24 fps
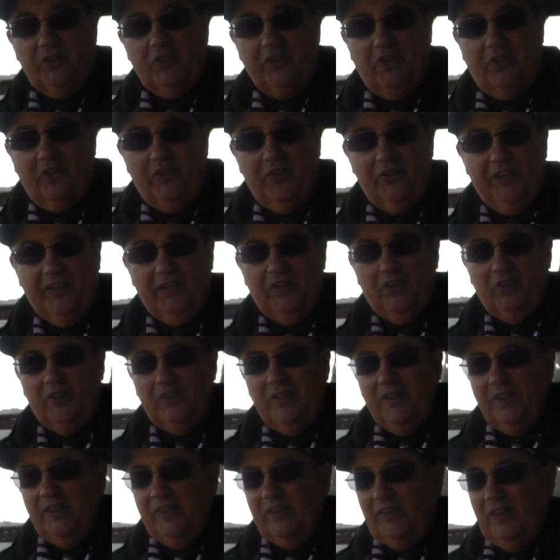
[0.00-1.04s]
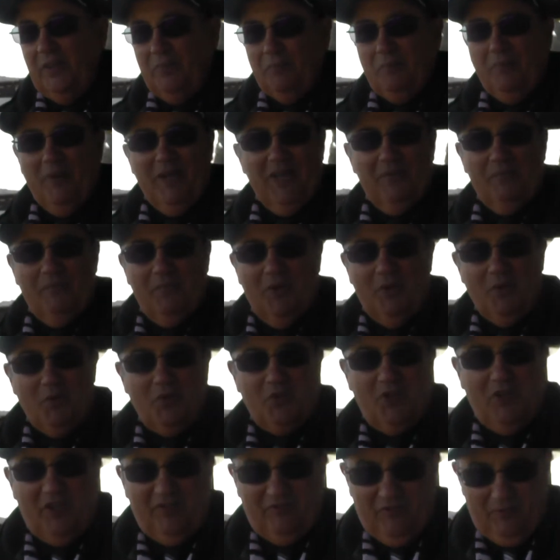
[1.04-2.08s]
Carnell, a man
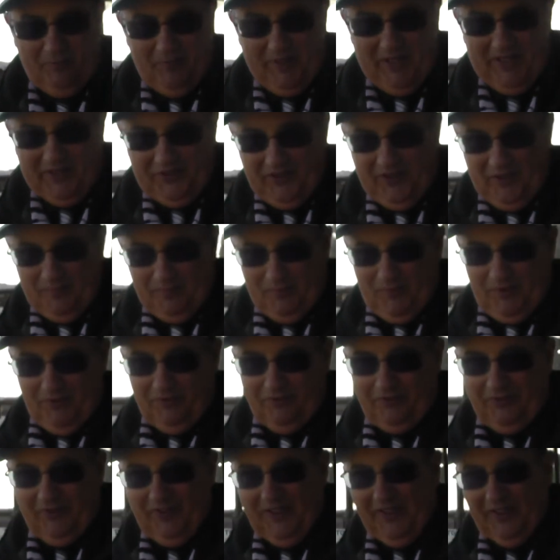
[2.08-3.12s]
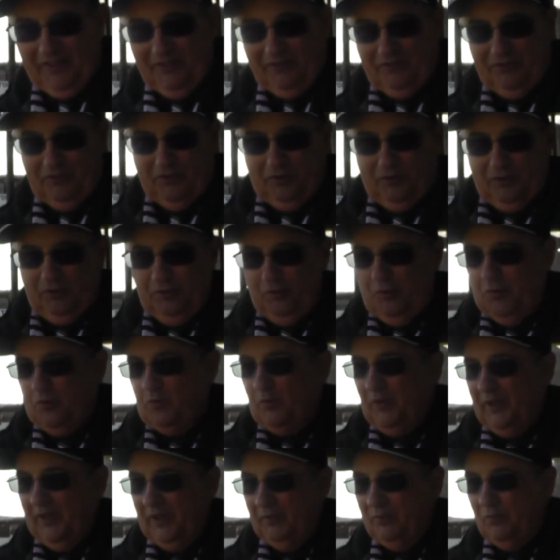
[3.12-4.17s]
mountain of a man, the number five, who was
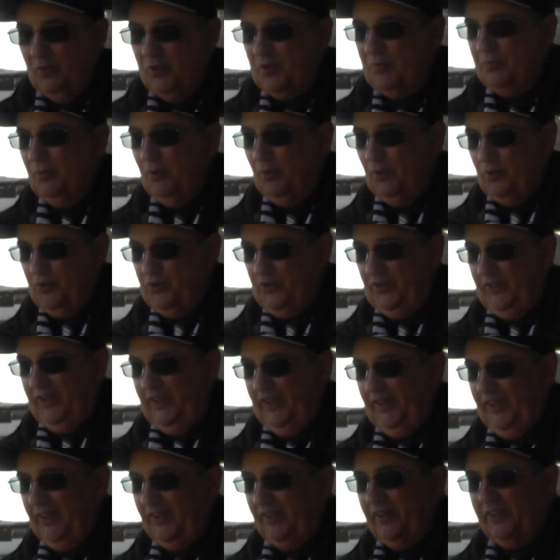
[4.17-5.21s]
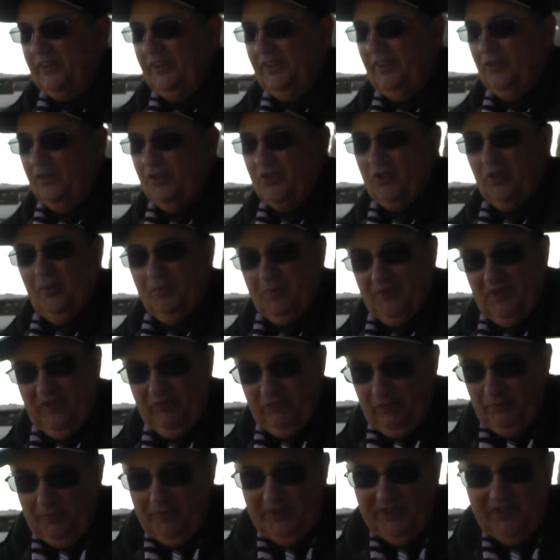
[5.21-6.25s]
winning most balls in the air. He outjumped
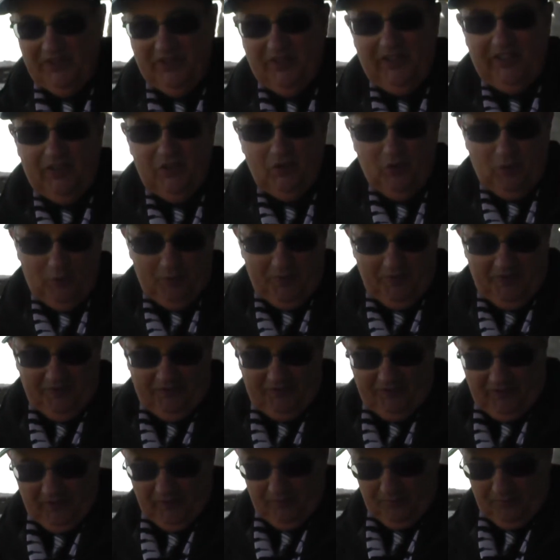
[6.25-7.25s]
everybody to head home at the far